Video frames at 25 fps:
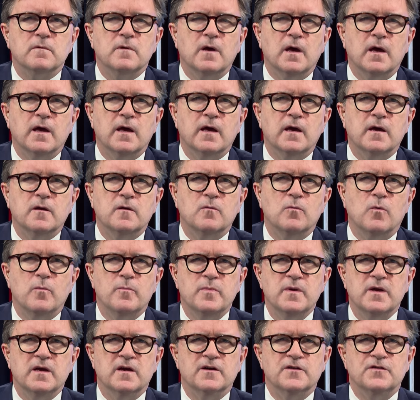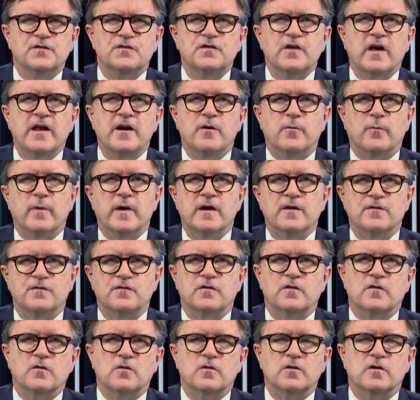It will be a
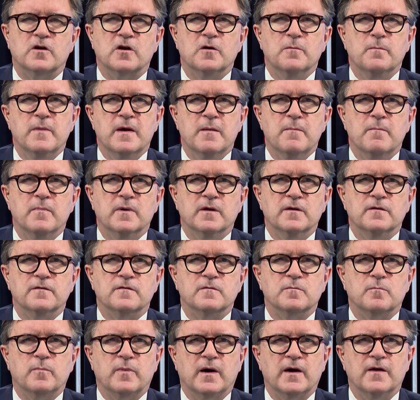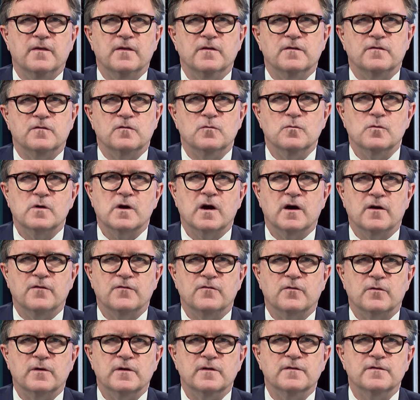generational commitment by the two
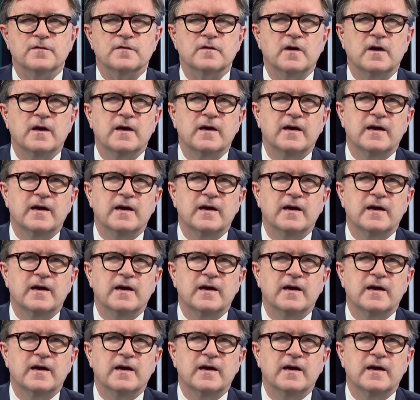countries,